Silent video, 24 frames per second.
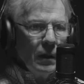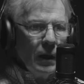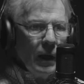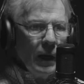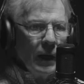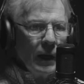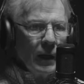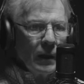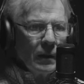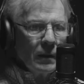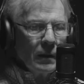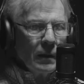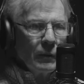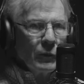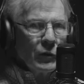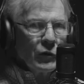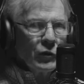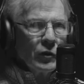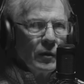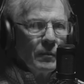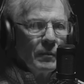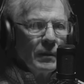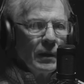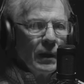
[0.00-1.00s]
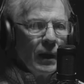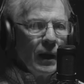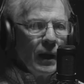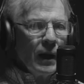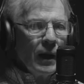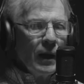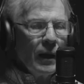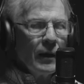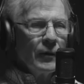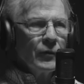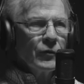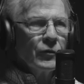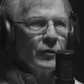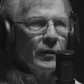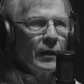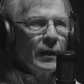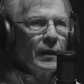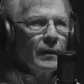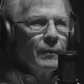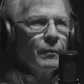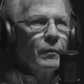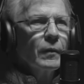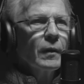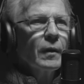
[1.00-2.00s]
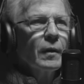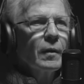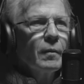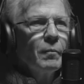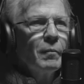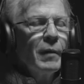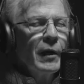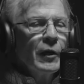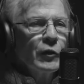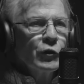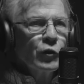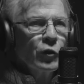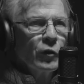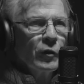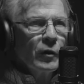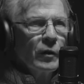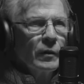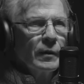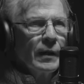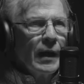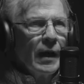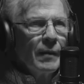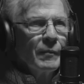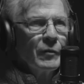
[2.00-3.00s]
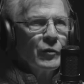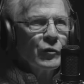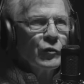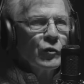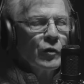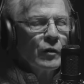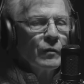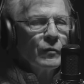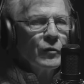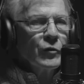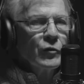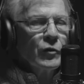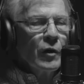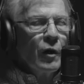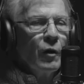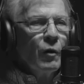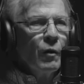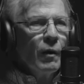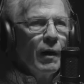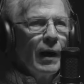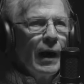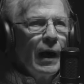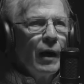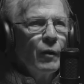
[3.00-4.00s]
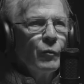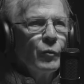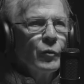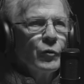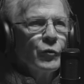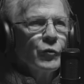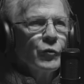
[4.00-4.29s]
And there were some guys that measured their time in service. I